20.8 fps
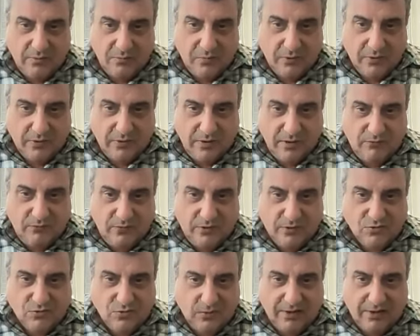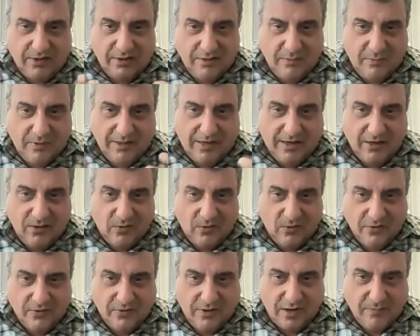But if we truly eliminated
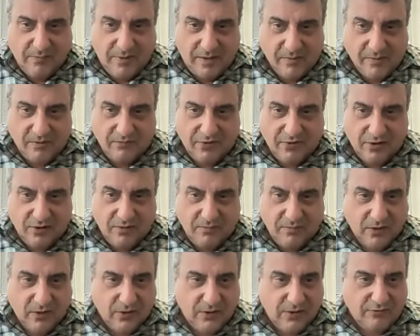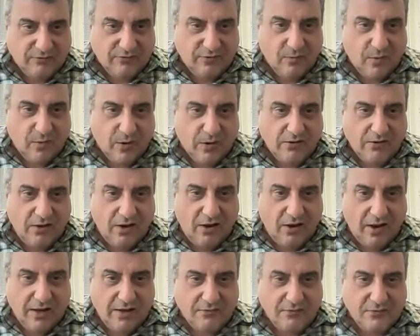all the dynamic variability from our
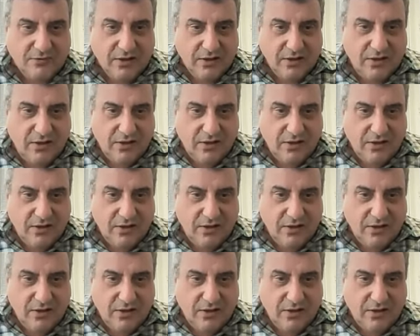lives,